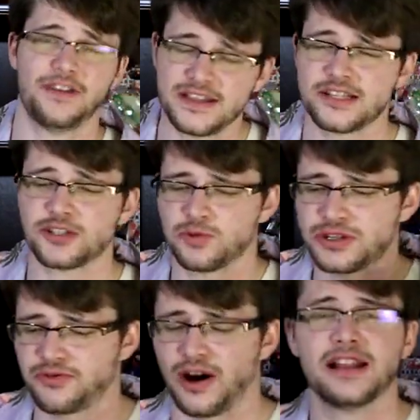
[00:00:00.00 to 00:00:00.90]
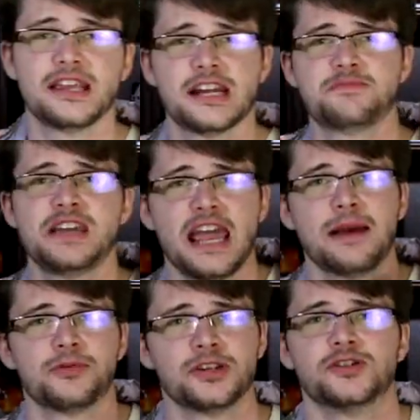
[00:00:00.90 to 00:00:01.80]
Ventus was finally going to be
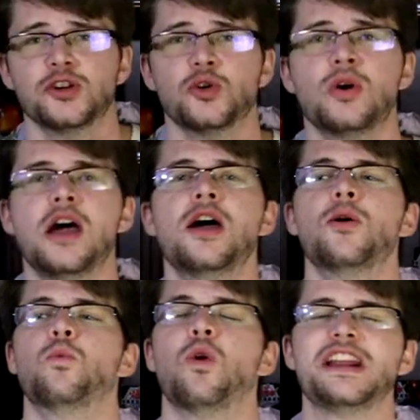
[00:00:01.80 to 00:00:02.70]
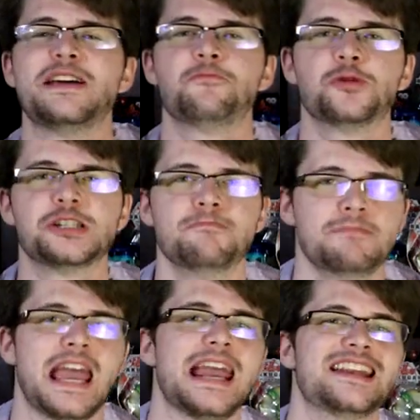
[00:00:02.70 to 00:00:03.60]
able to do what it was
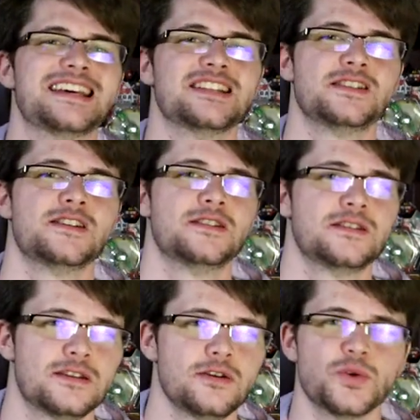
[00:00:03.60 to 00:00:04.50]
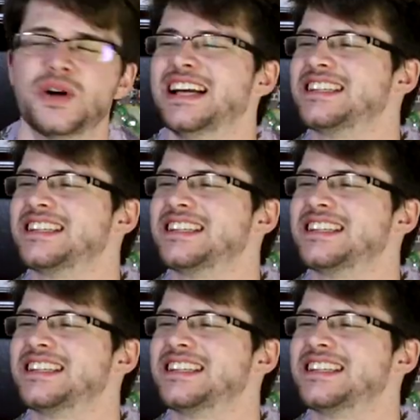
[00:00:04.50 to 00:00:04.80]
made to do.